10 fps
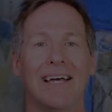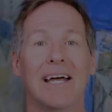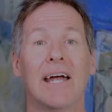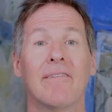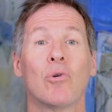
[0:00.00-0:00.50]

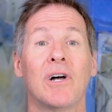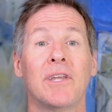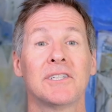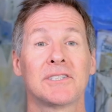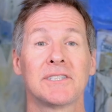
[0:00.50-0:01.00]
Hey everyone,
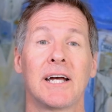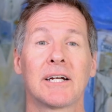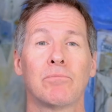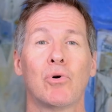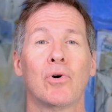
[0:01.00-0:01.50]
this is
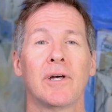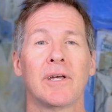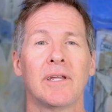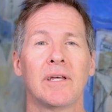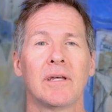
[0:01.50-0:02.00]
Dr.
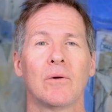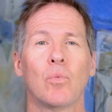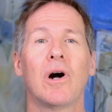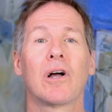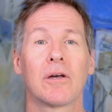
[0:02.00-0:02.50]
Boyd.
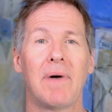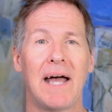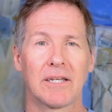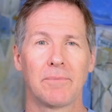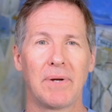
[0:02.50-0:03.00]
Welcome
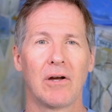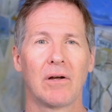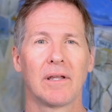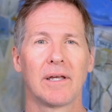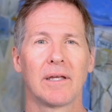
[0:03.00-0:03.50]
back to
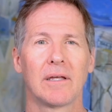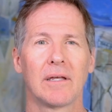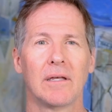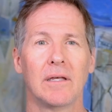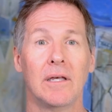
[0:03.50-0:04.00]
Parently.
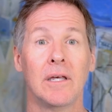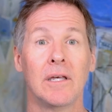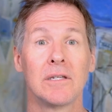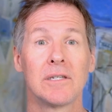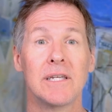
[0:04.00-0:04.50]

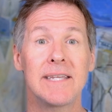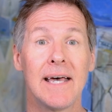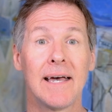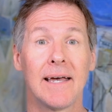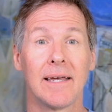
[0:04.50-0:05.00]

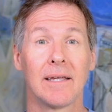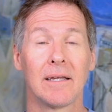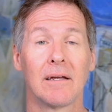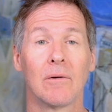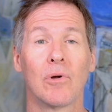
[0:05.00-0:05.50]
Today,
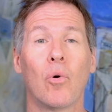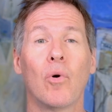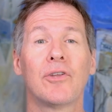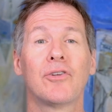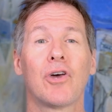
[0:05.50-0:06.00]
we're
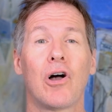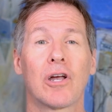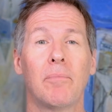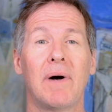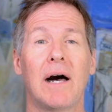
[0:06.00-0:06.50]
going to talk
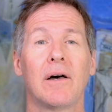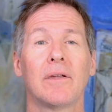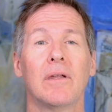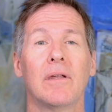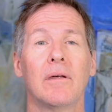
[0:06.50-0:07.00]
about
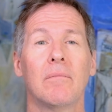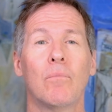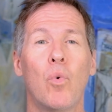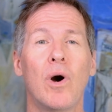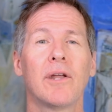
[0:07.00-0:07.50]

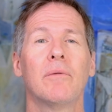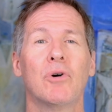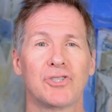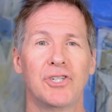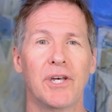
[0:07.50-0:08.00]
one of the
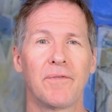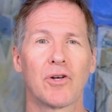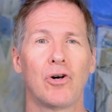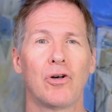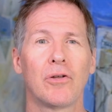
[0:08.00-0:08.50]
most
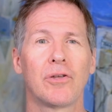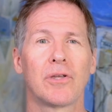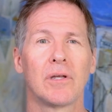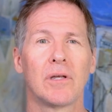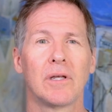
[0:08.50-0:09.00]
difficult
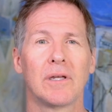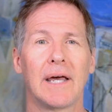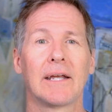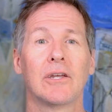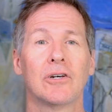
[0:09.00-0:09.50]

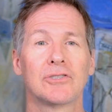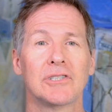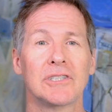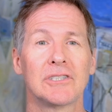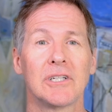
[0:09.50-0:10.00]

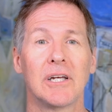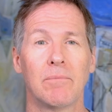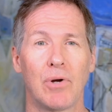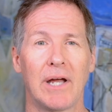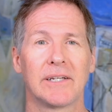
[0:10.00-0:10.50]
diagnoses in
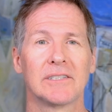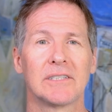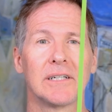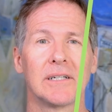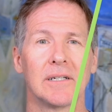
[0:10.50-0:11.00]
pregnancy,